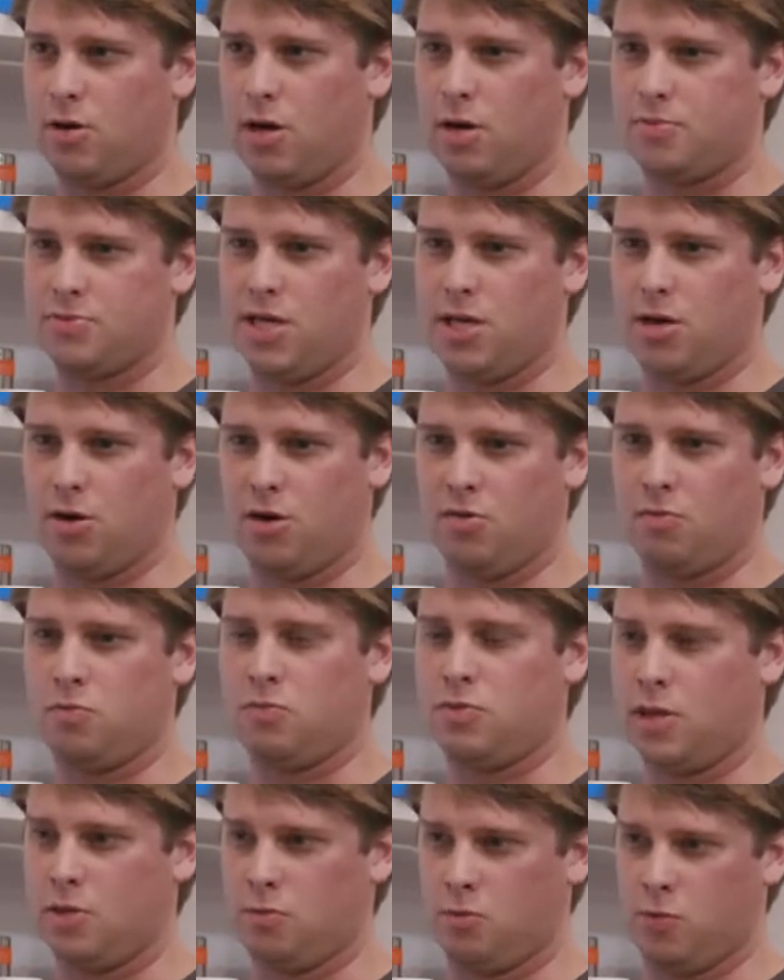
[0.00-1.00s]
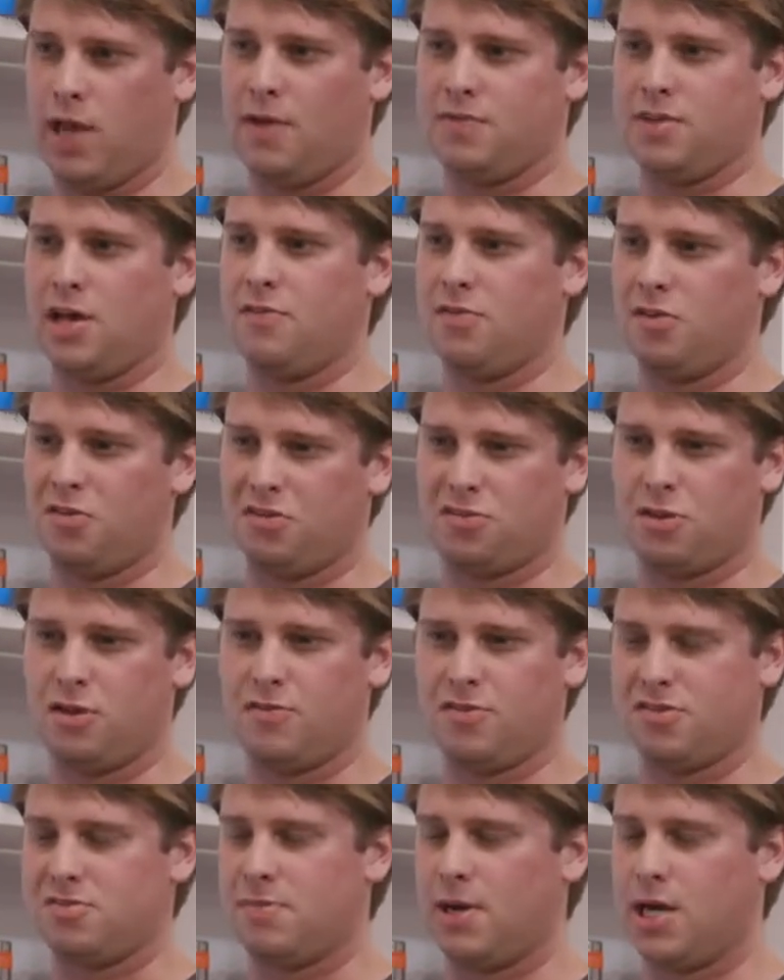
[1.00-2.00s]
would update we have to have those
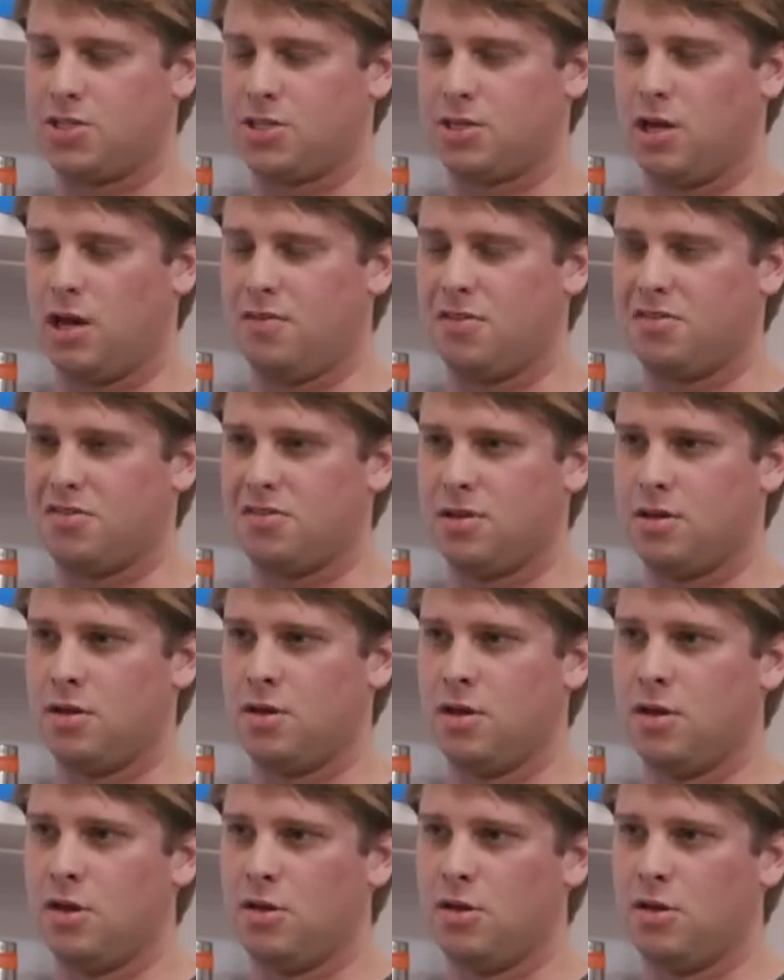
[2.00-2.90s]
servers matching, obviously.